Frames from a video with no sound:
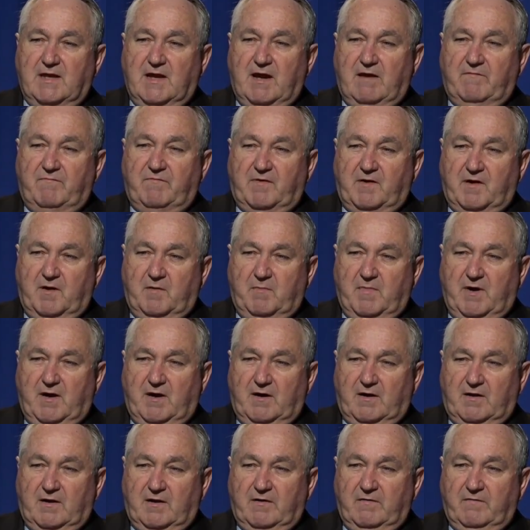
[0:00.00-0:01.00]
African
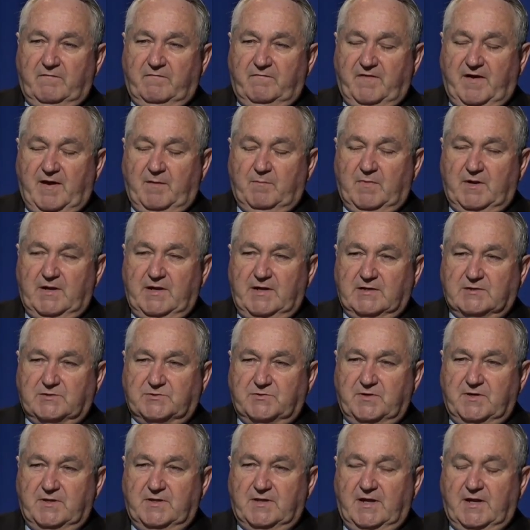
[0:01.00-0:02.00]
American family
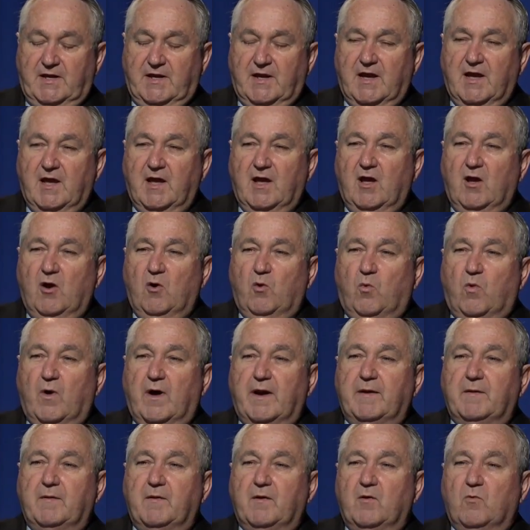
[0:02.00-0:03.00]
history thing. What